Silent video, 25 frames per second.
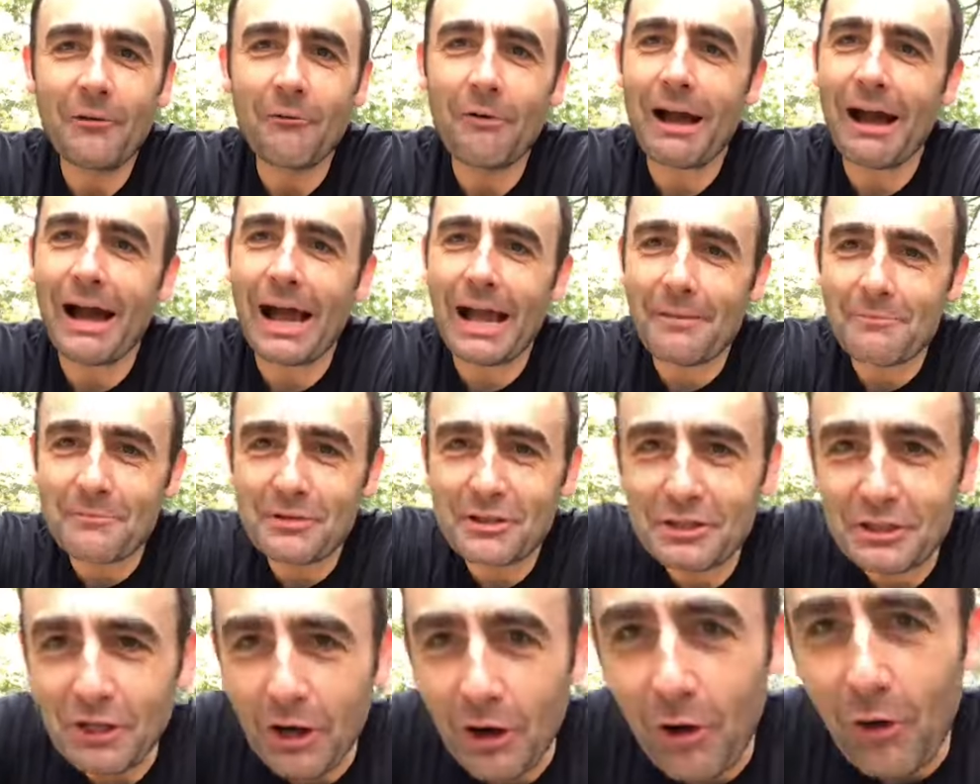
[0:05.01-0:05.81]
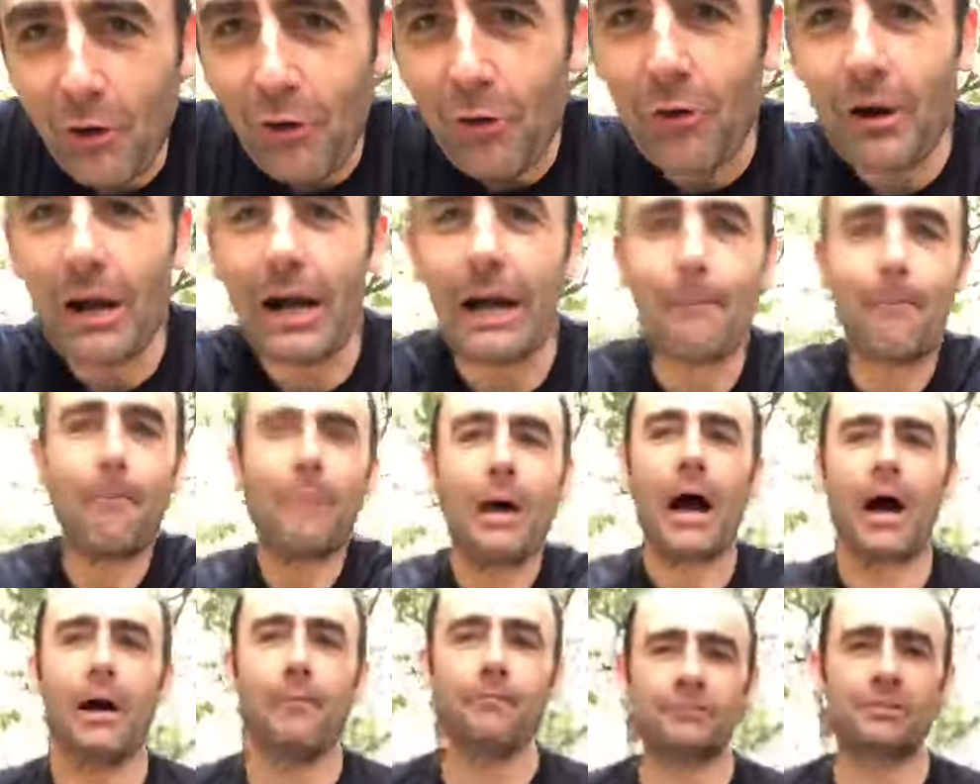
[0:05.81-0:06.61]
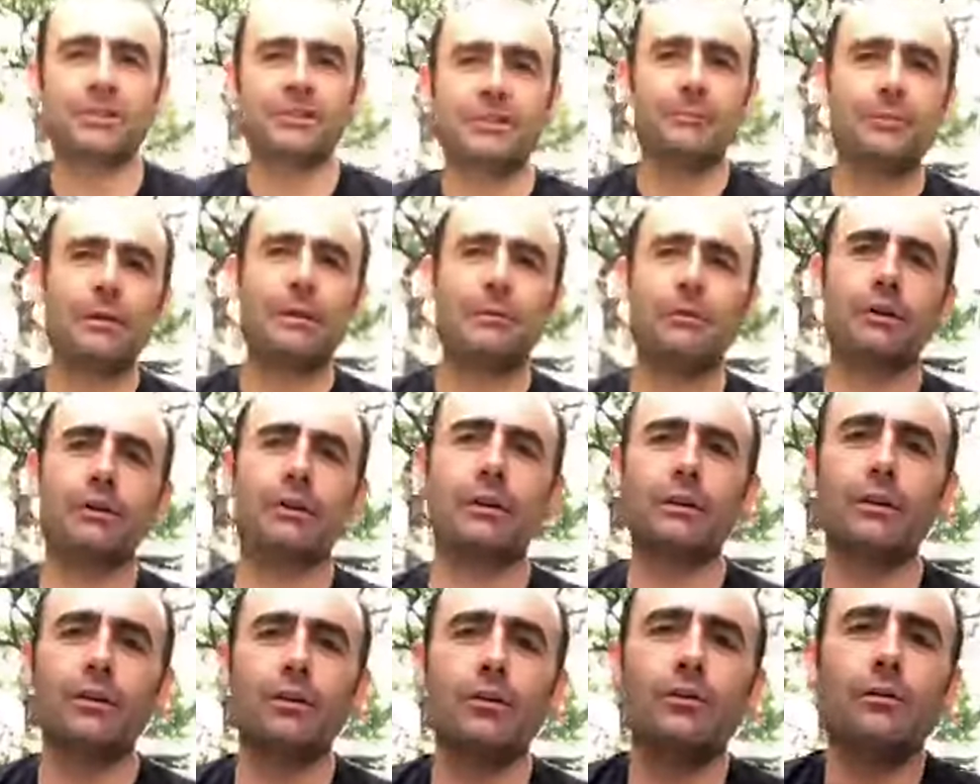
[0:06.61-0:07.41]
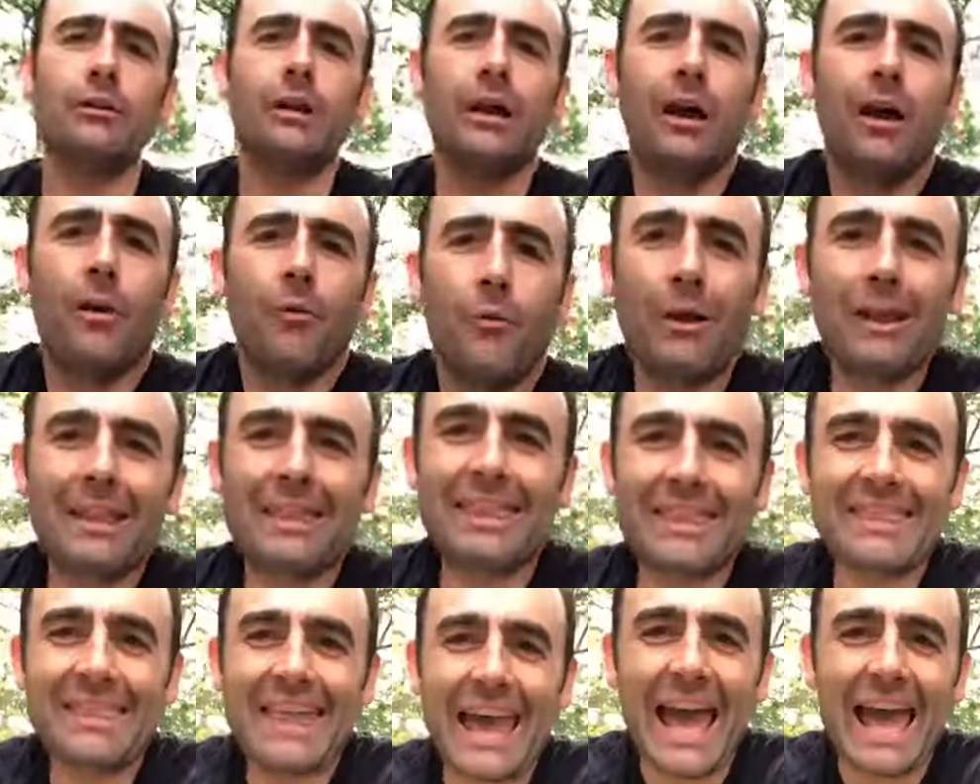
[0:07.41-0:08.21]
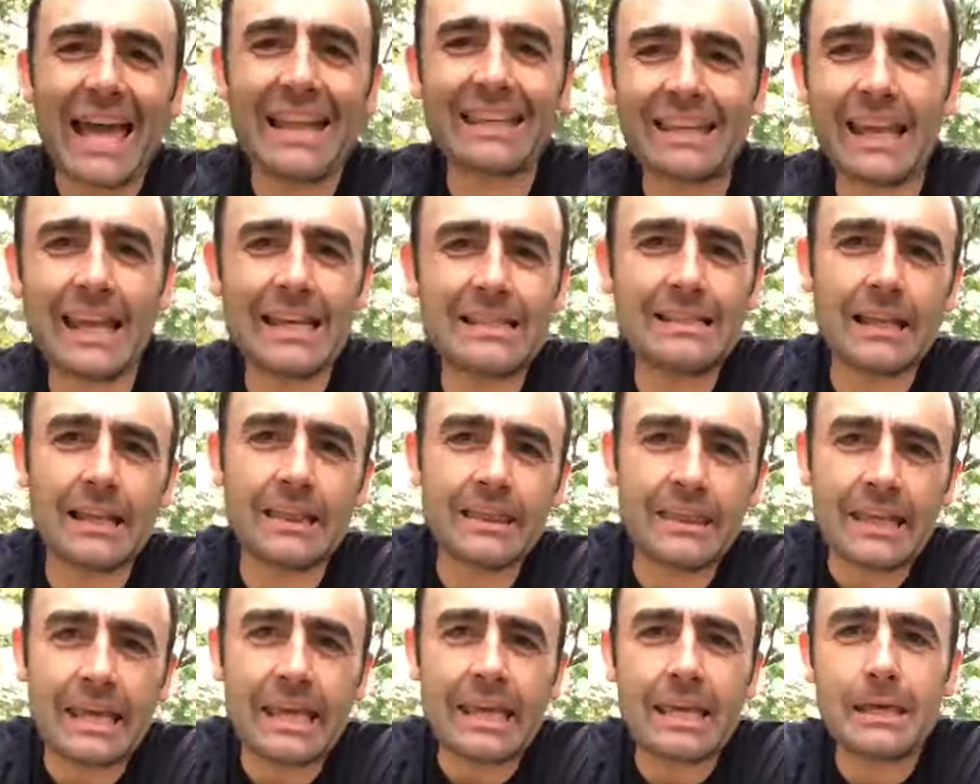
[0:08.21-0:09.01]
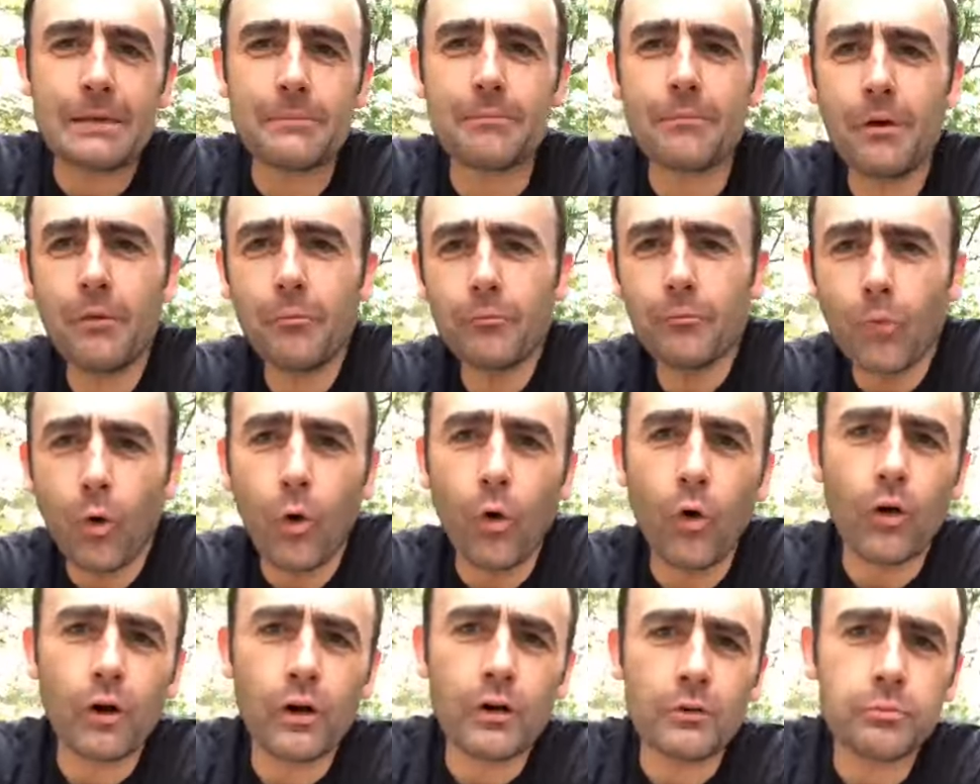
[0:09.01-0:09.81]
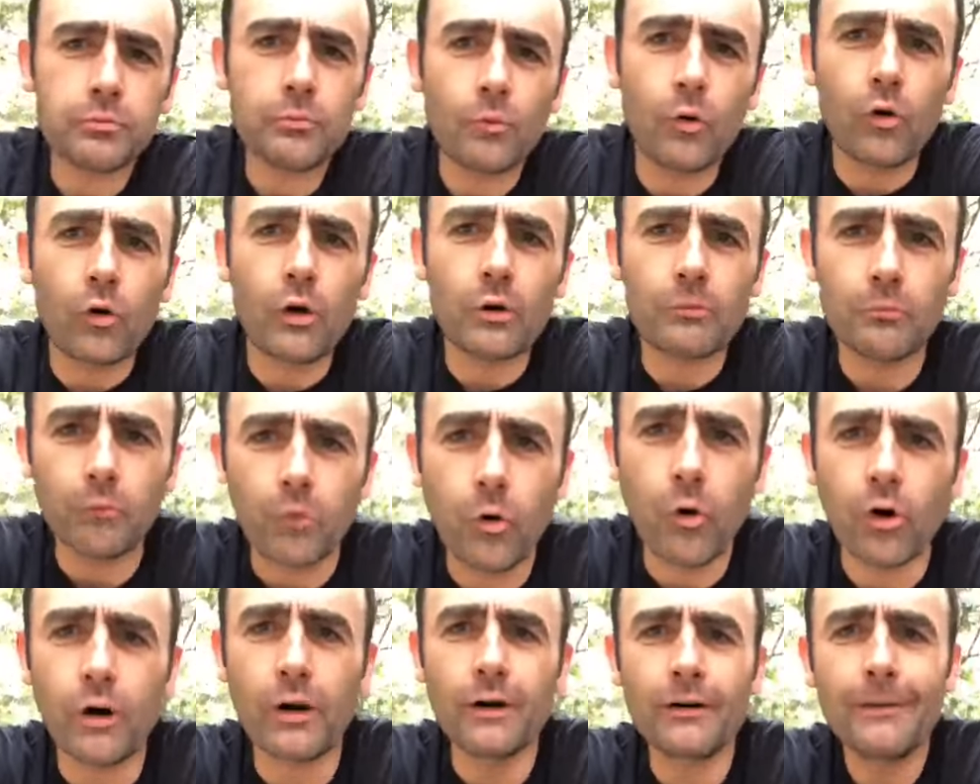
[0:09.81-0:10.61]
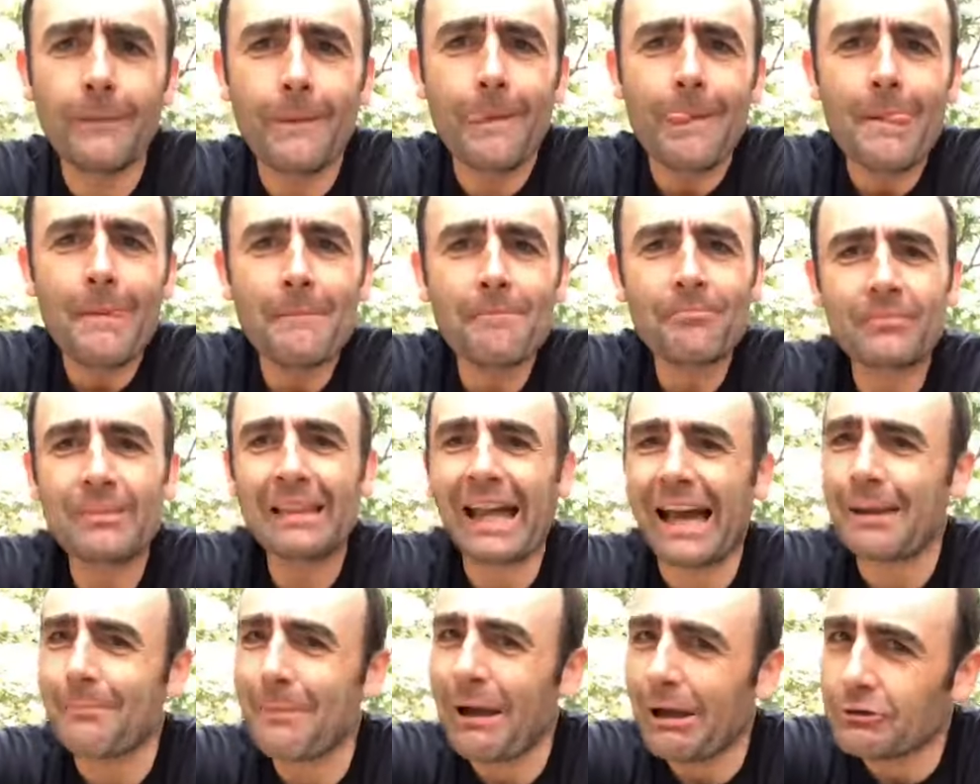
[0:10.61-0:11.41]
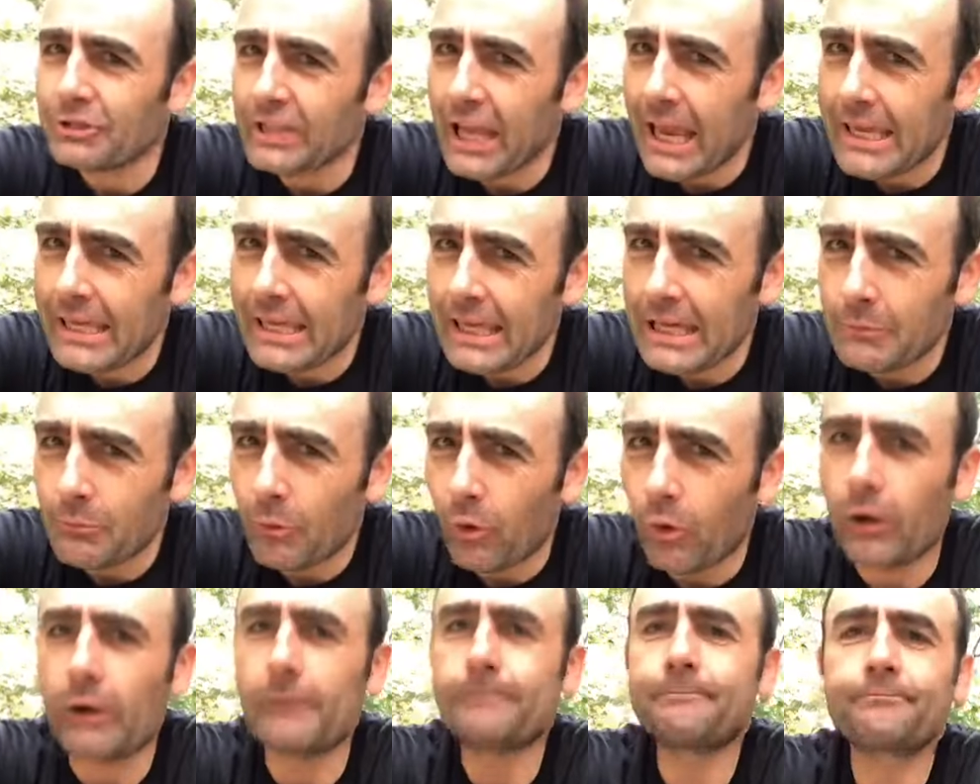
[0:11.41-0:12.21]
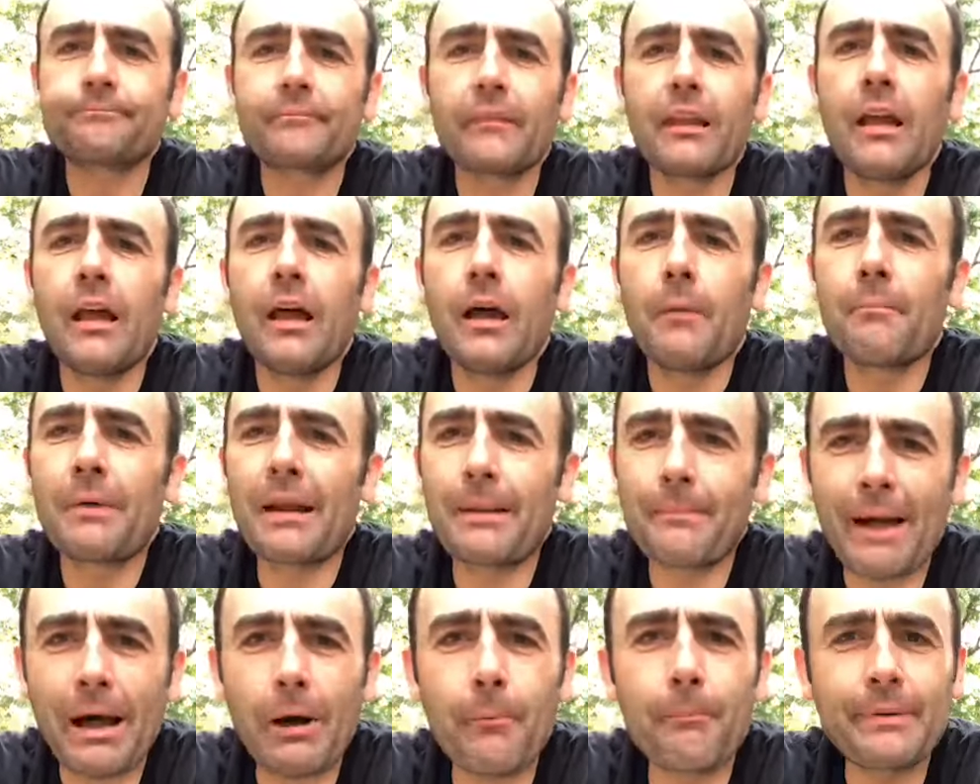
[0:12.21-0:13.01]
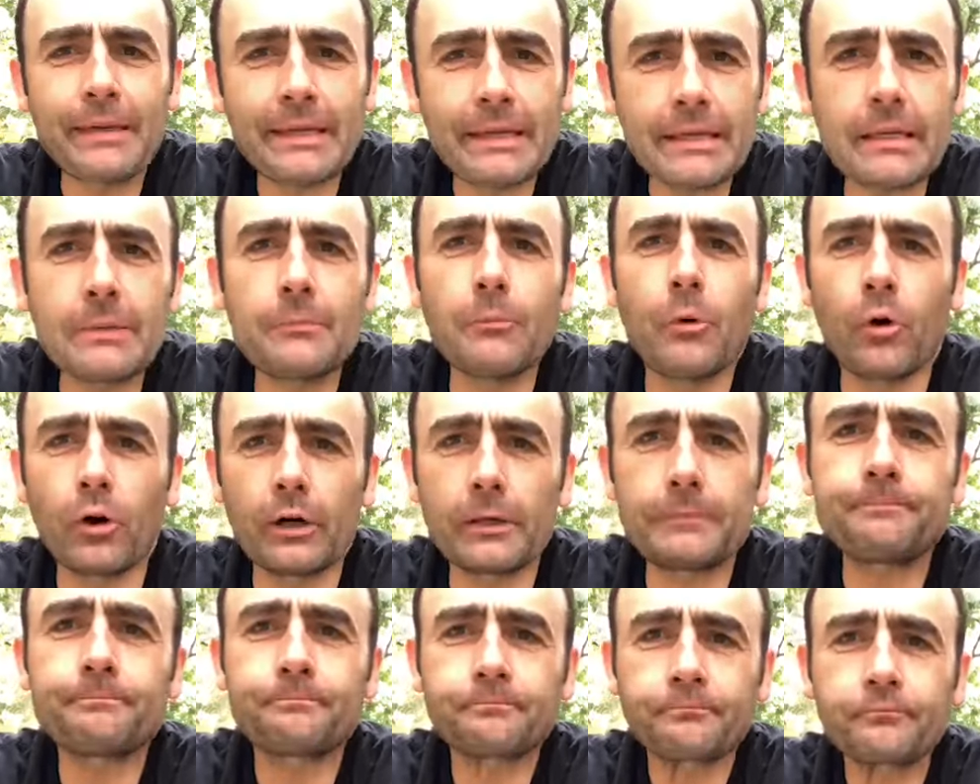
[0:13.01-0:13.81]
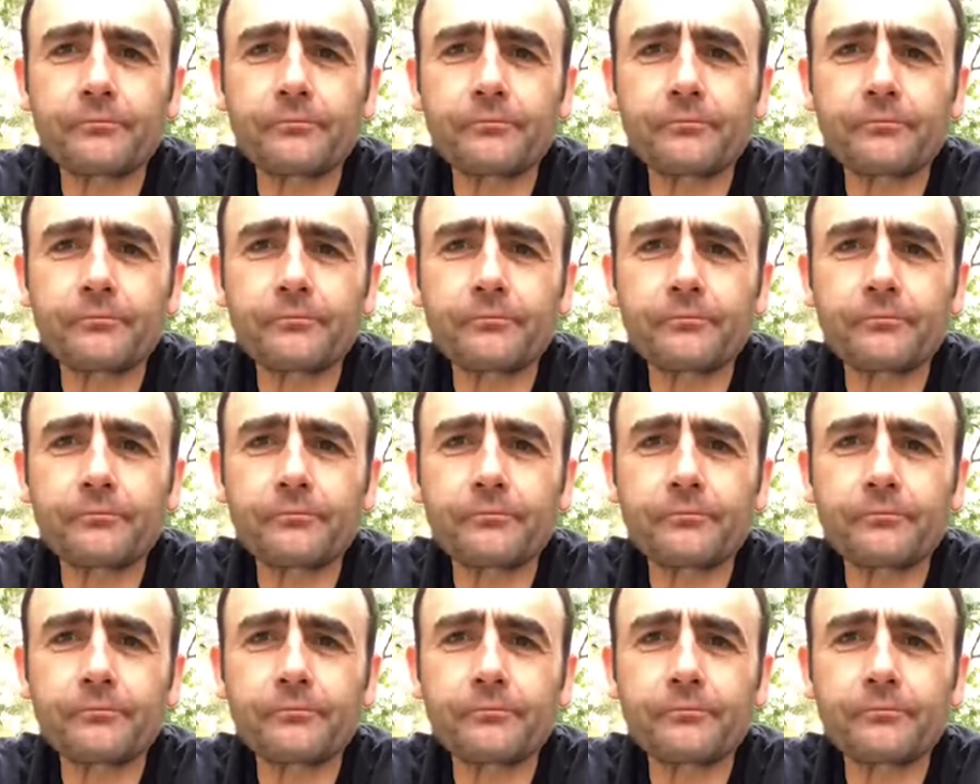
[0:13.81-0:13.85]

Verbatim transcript: Well, I am so pumped to be with you with that as a theme more, more, more. Not about taking more, but about being more,